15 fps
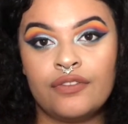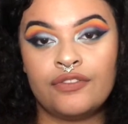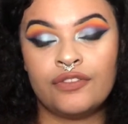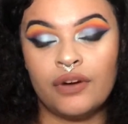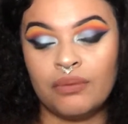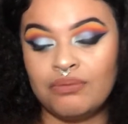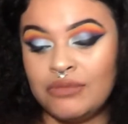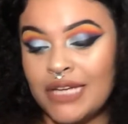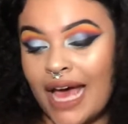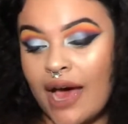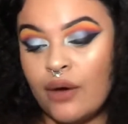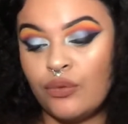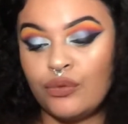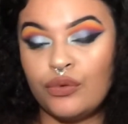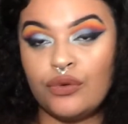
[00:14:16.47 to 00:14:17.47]
from
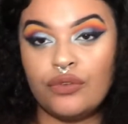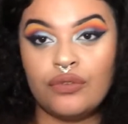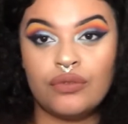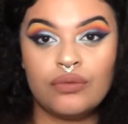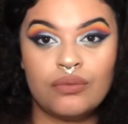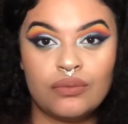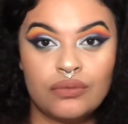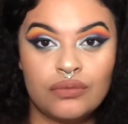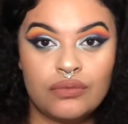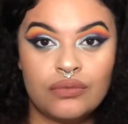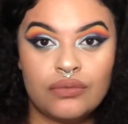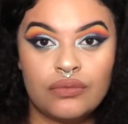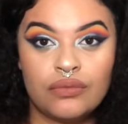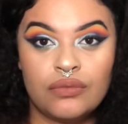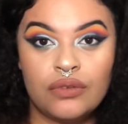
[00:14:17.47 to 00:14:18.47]
doubt,
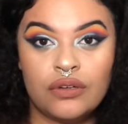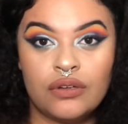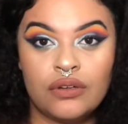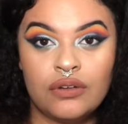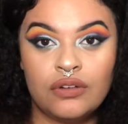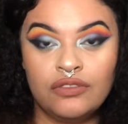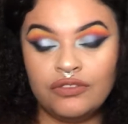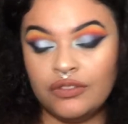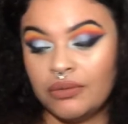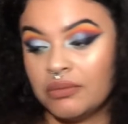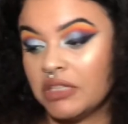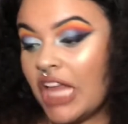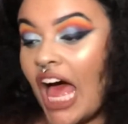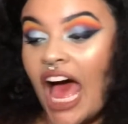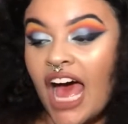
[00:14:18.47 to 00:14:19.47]

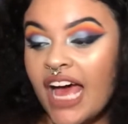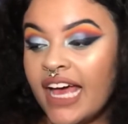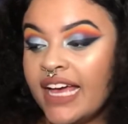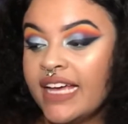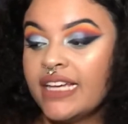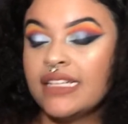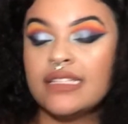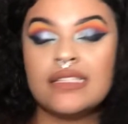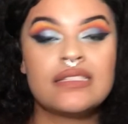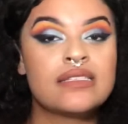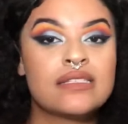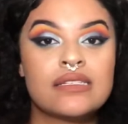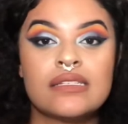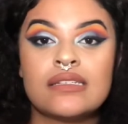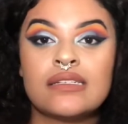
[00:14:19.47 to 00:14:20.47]
from
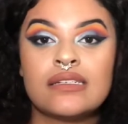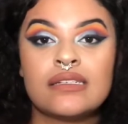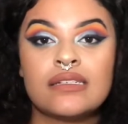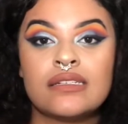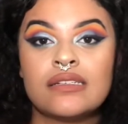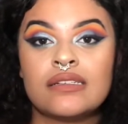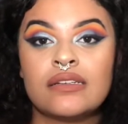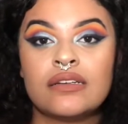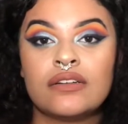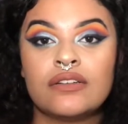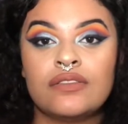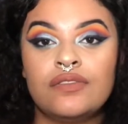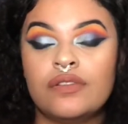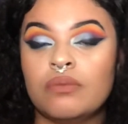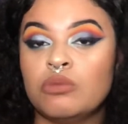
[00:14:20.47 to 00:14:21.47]
lies,
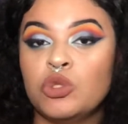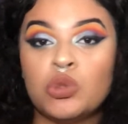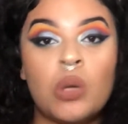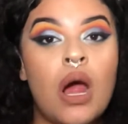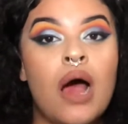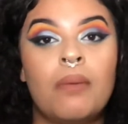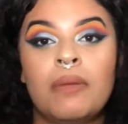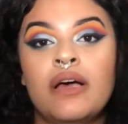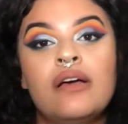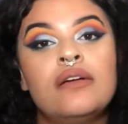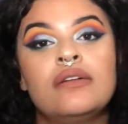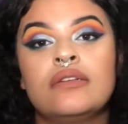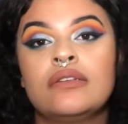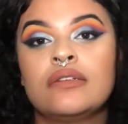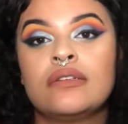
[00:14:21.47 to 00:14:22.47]
from drama,
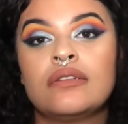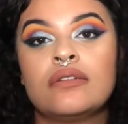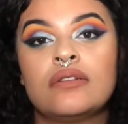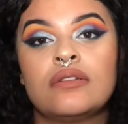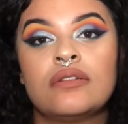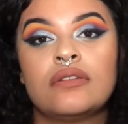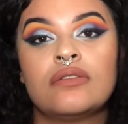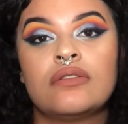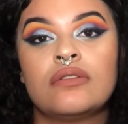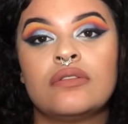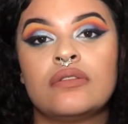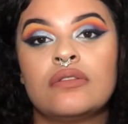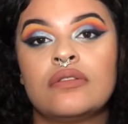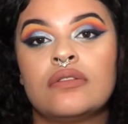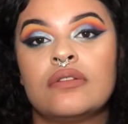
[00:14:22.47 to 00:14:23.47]

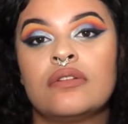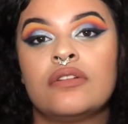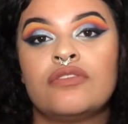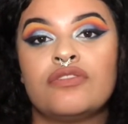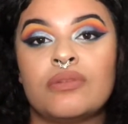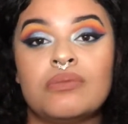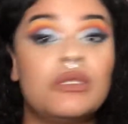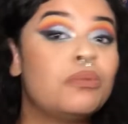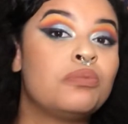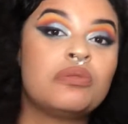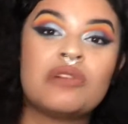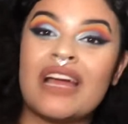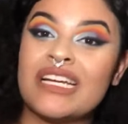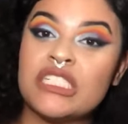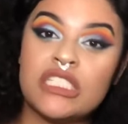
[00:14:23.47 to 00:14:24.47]
from
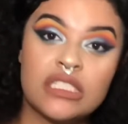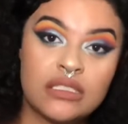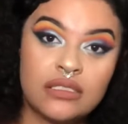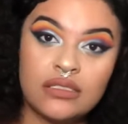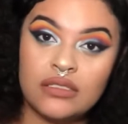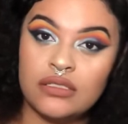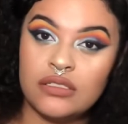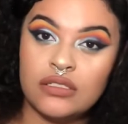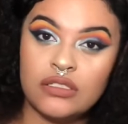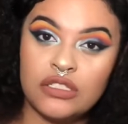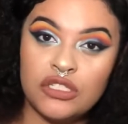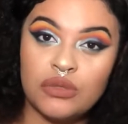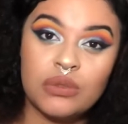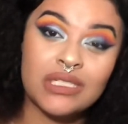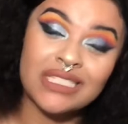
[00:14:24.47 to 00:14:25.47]
depression?
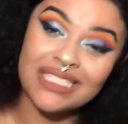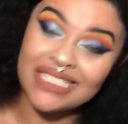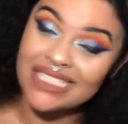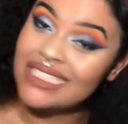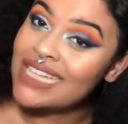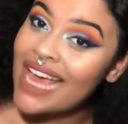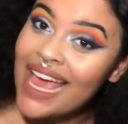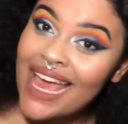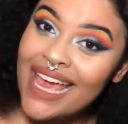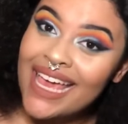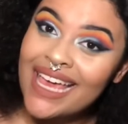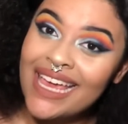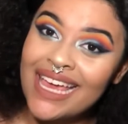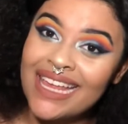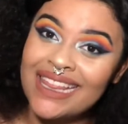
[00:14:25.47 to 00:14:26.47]
Do you want to
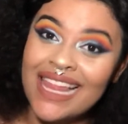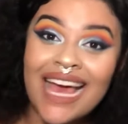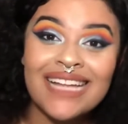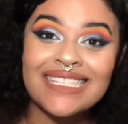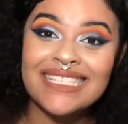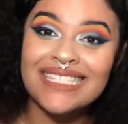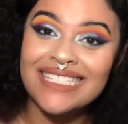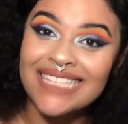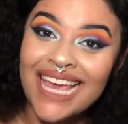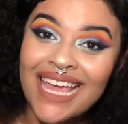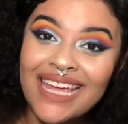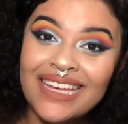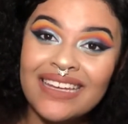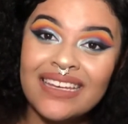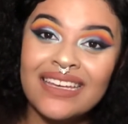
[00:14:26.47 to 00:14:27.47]
stay in that
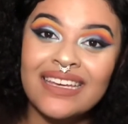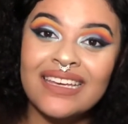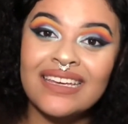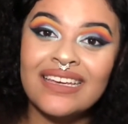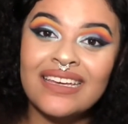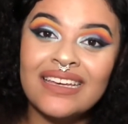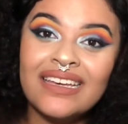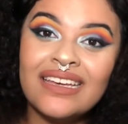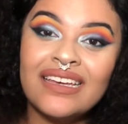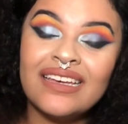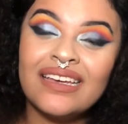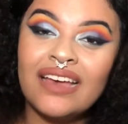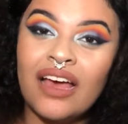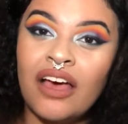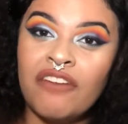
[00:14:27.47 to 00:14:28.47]
state
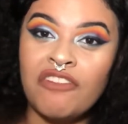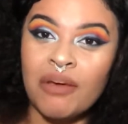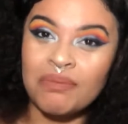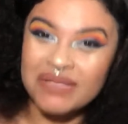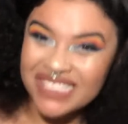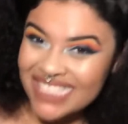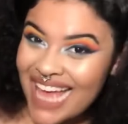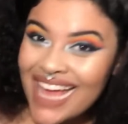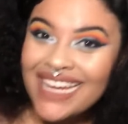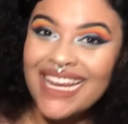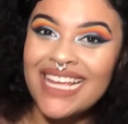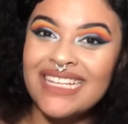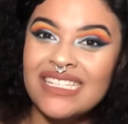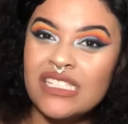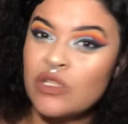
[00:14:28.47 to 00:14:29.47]
of
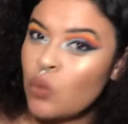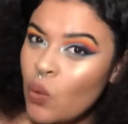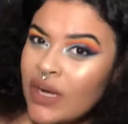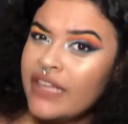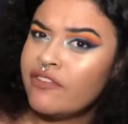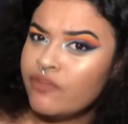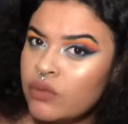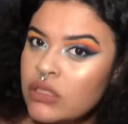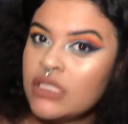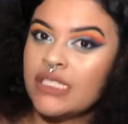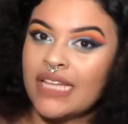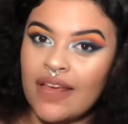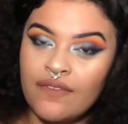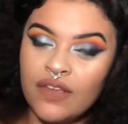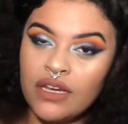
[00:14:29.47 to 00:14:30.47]
upsetness
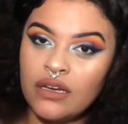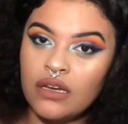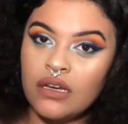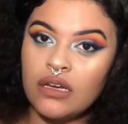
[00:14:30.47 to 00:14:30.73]
24/7?